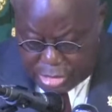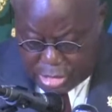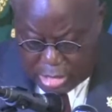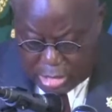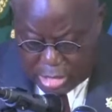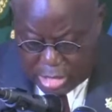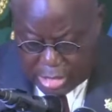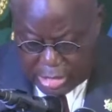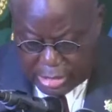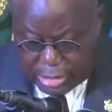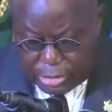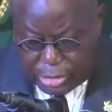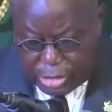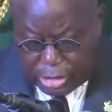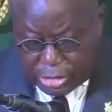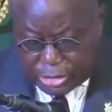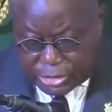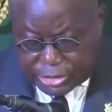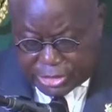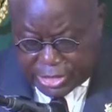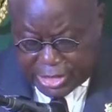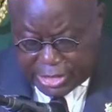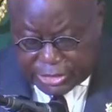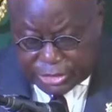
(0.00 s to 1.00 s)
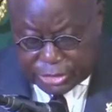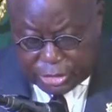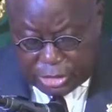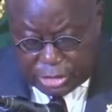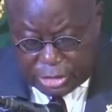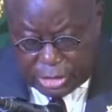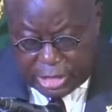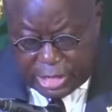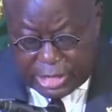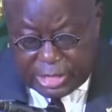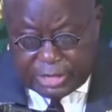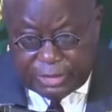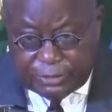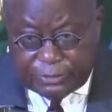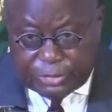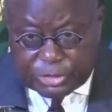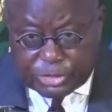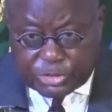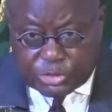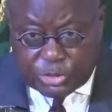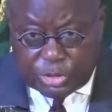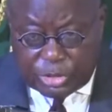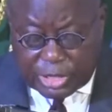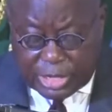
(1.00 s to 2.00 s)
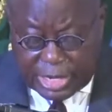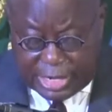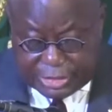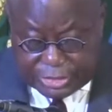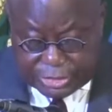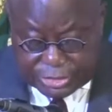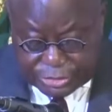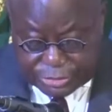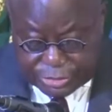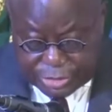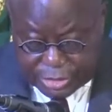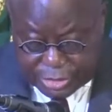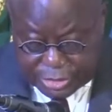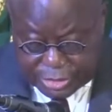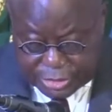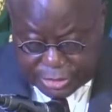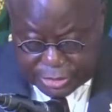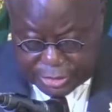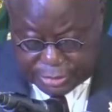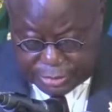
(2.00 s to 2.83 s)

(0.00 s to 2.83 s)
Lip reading: and not just on individual countries.